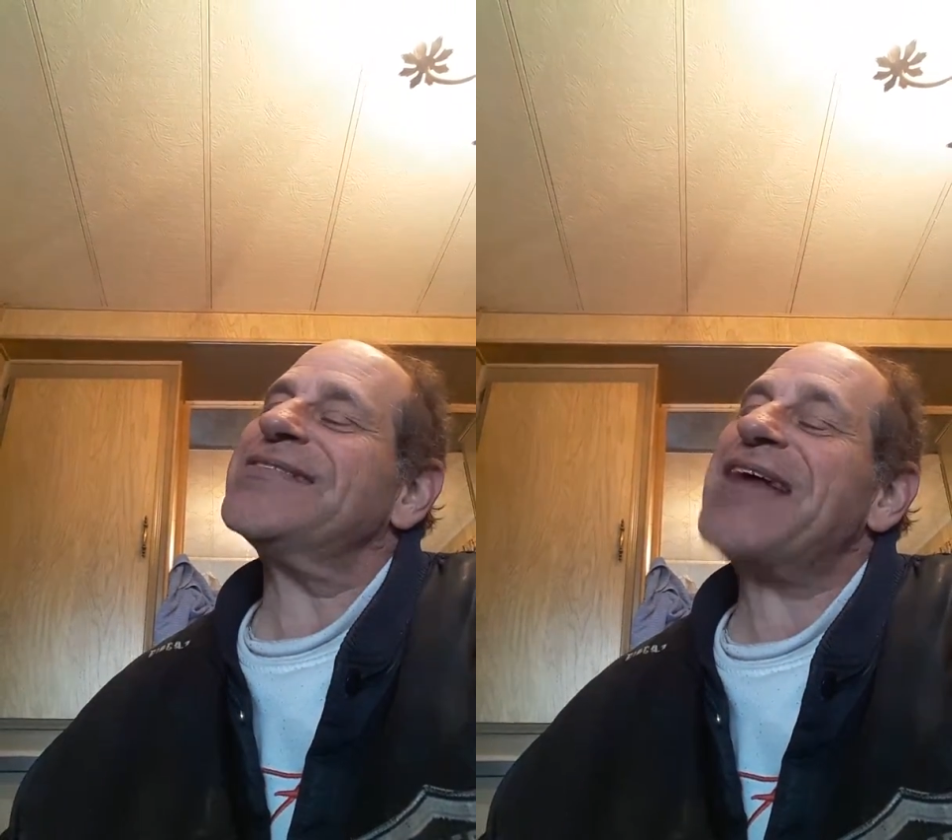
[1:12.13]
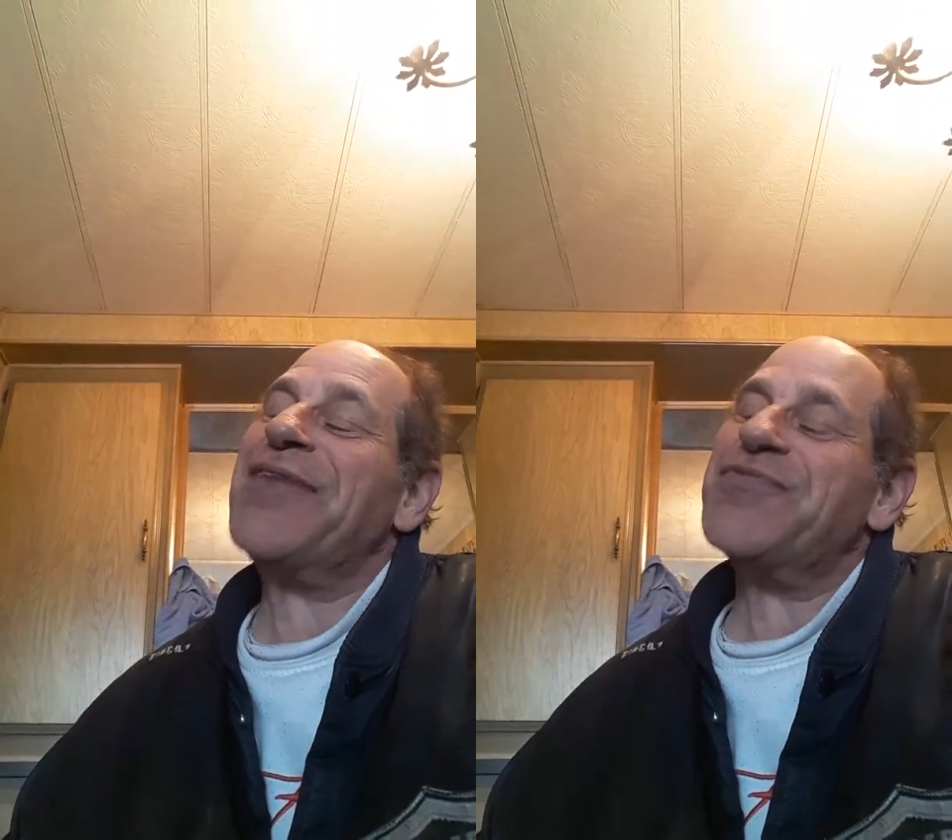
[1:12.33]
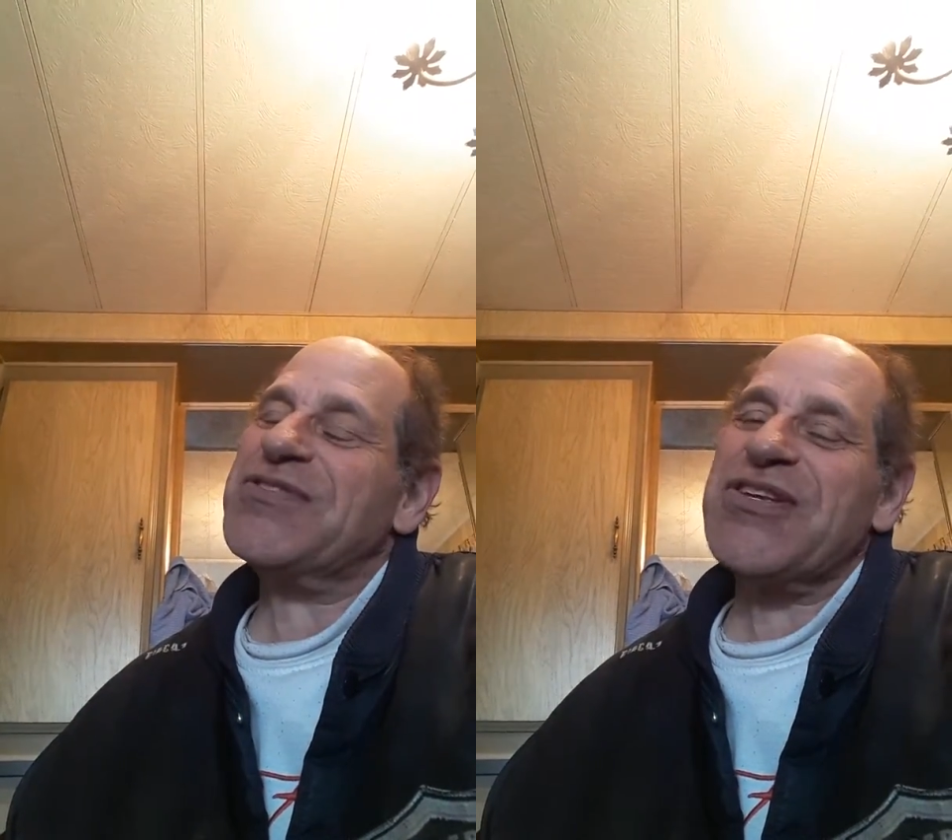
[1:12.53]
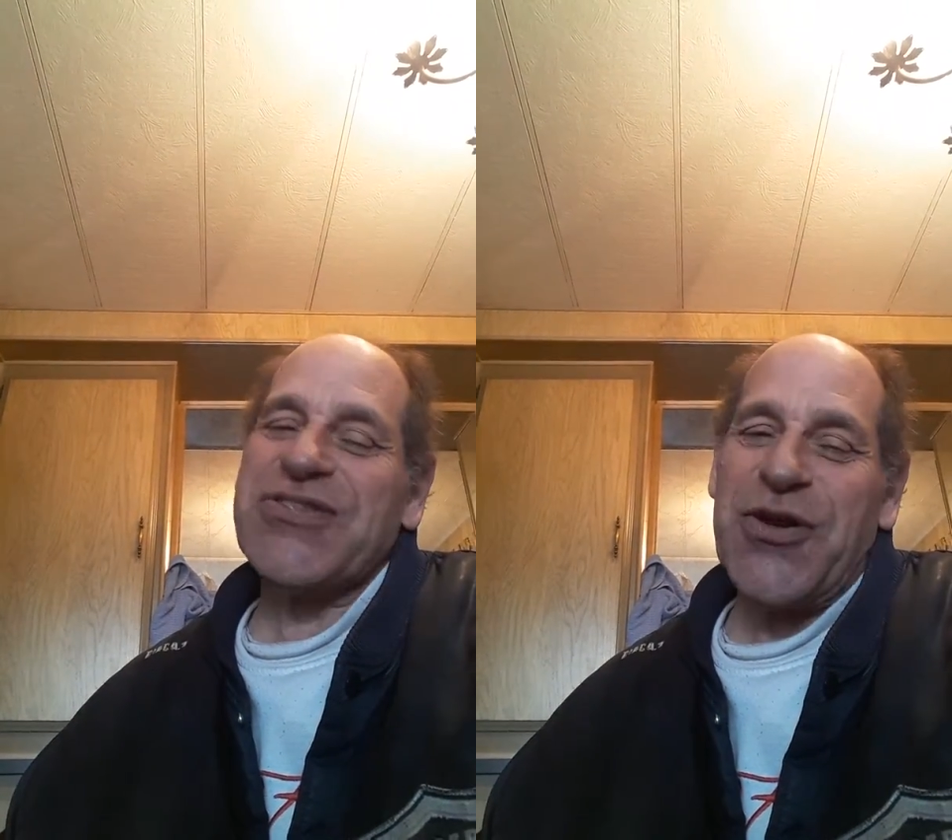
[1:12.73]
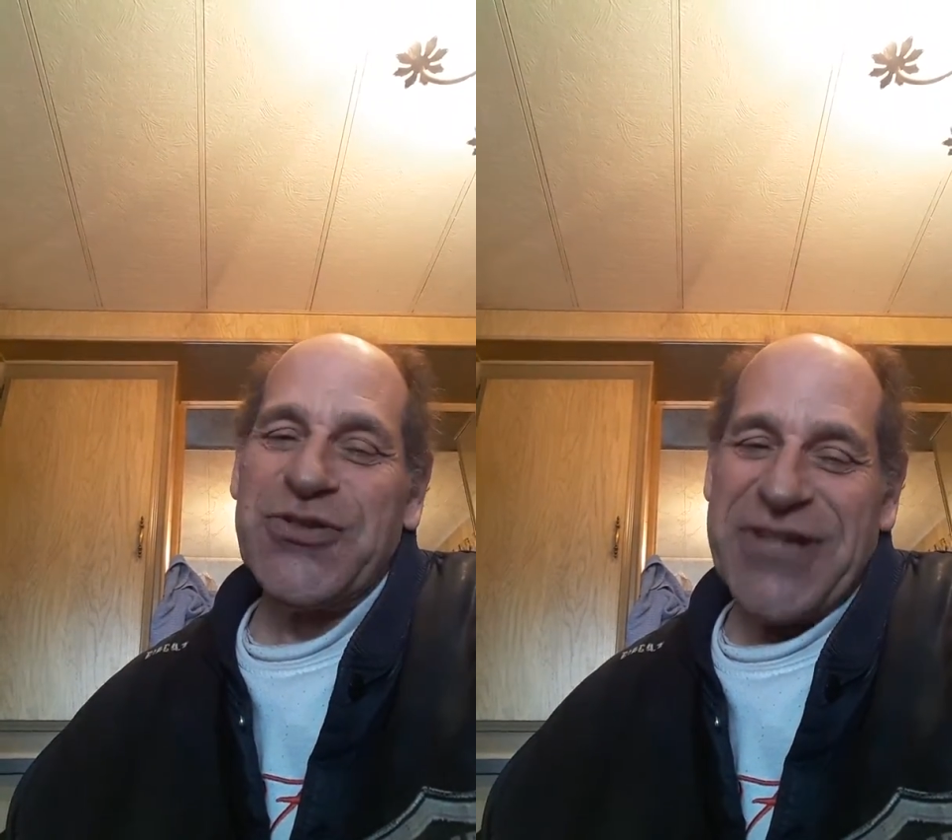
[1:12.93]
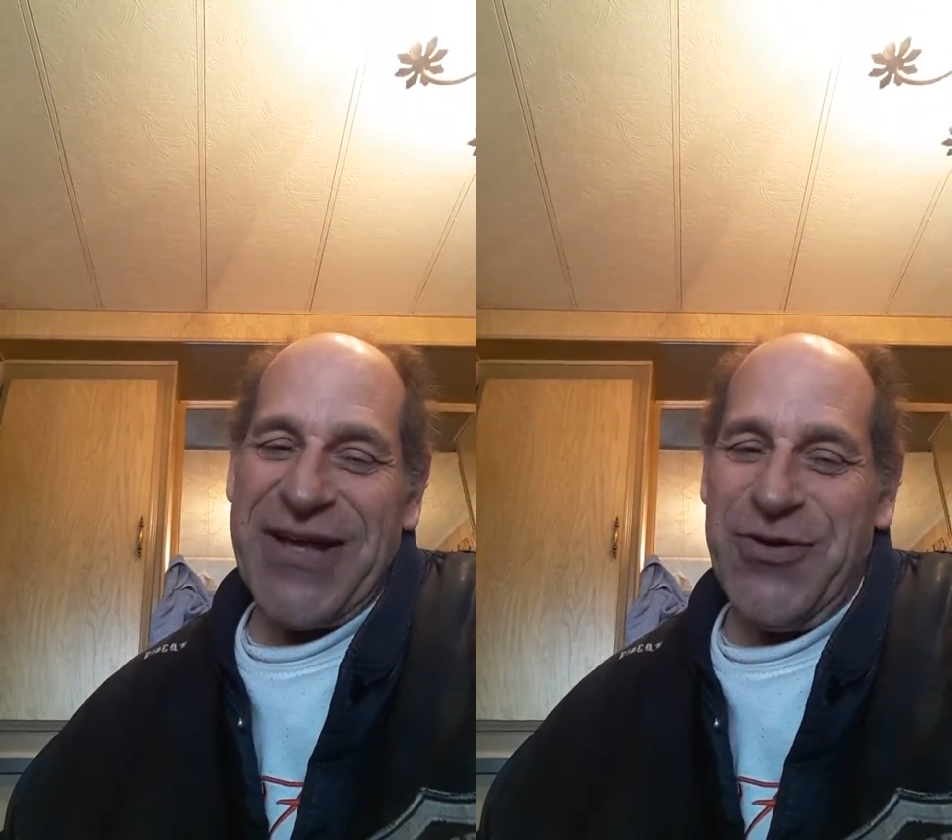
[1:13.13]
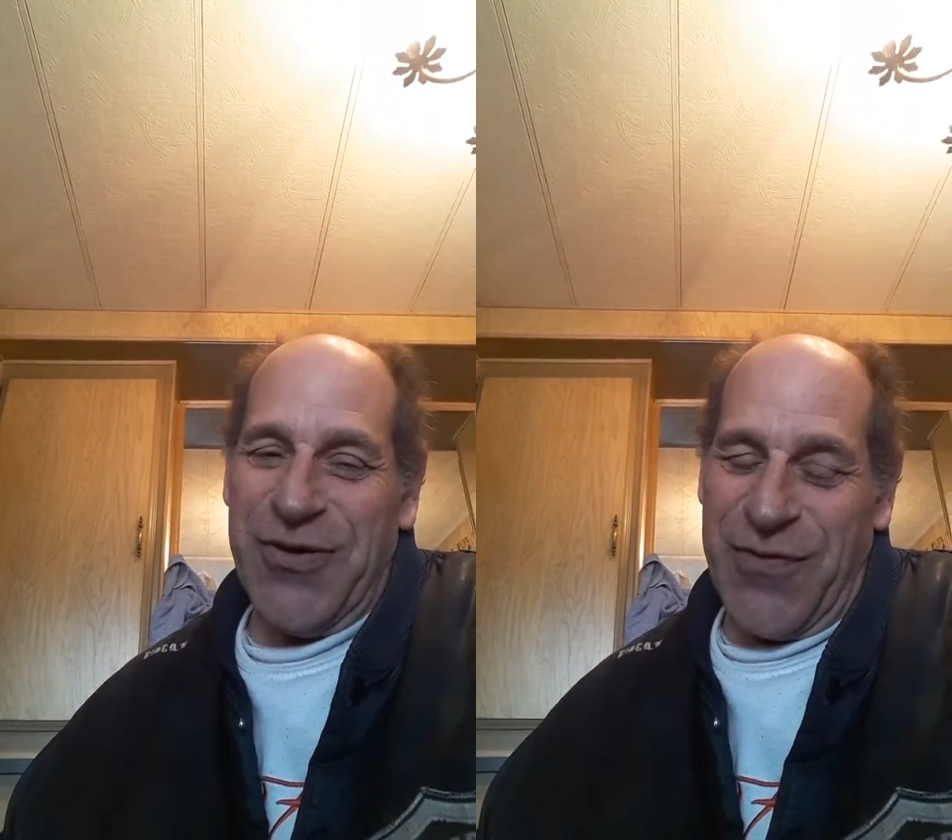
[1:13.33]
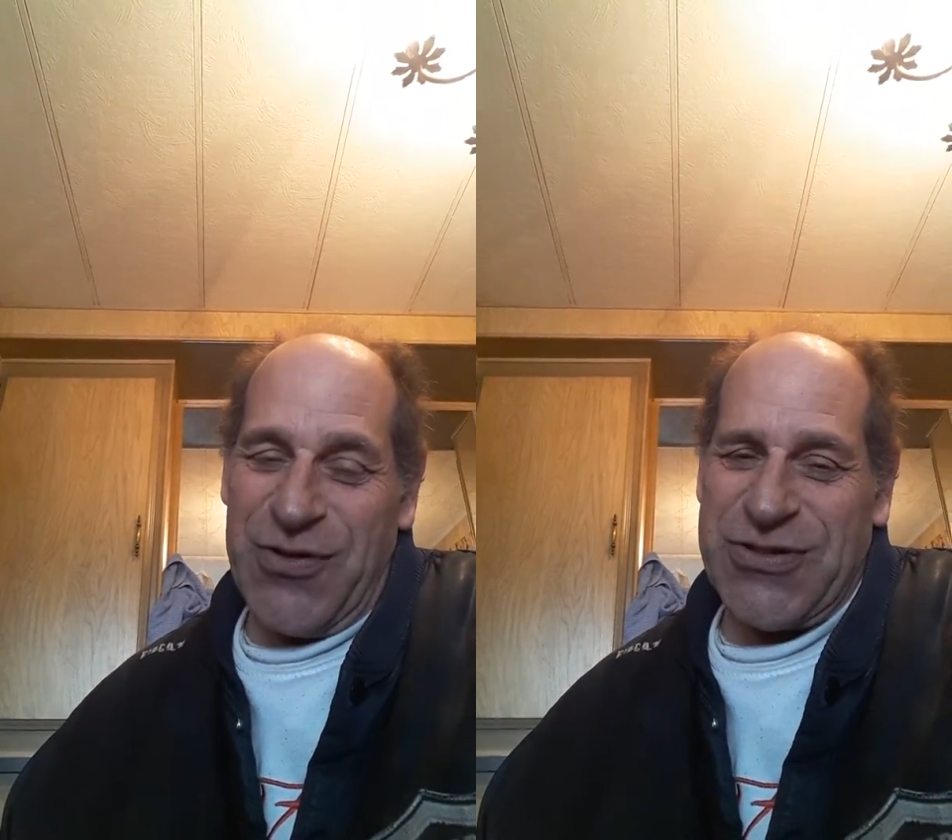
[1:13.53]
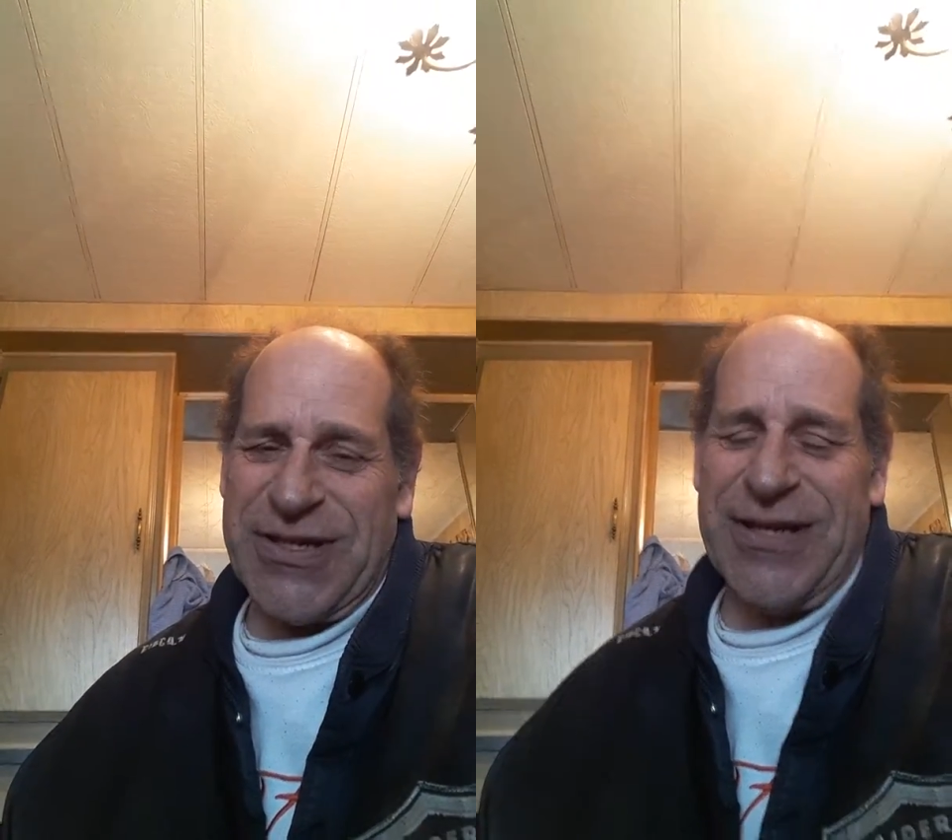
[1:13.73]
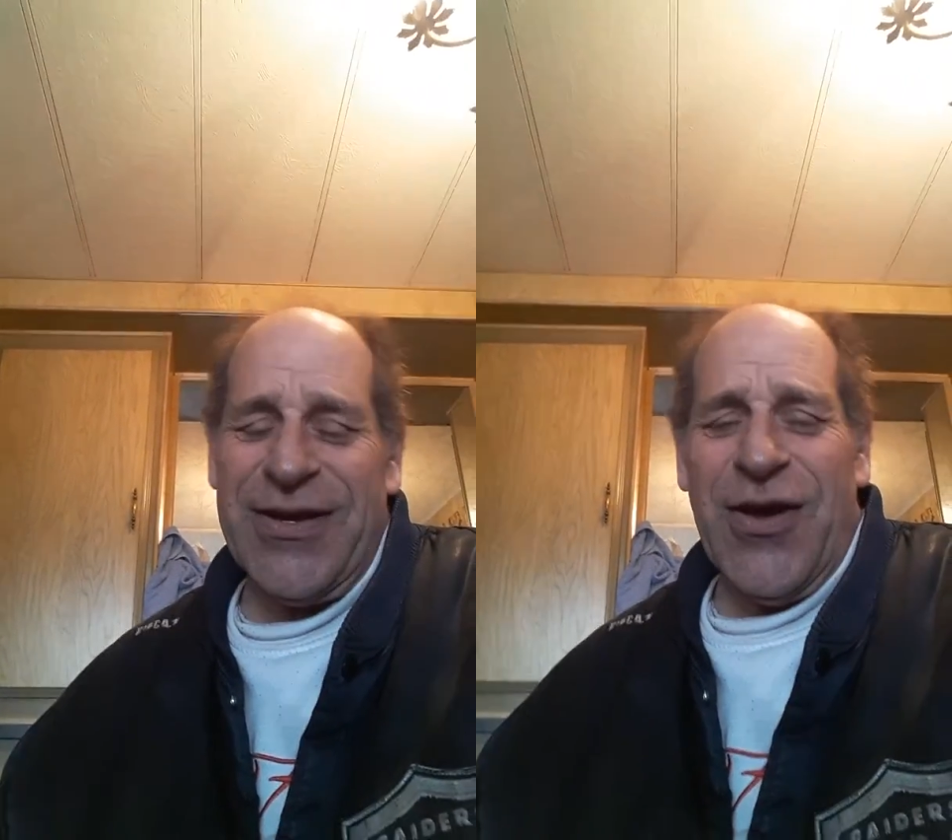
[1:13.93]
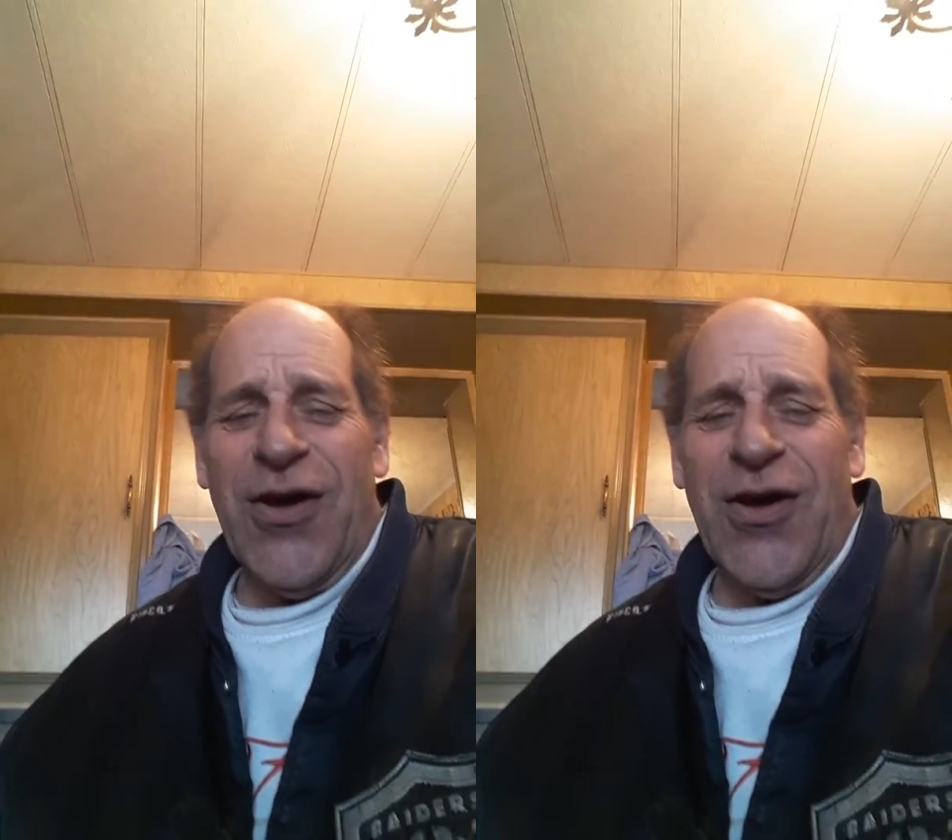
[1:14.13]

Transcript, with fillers: San Francisco State University,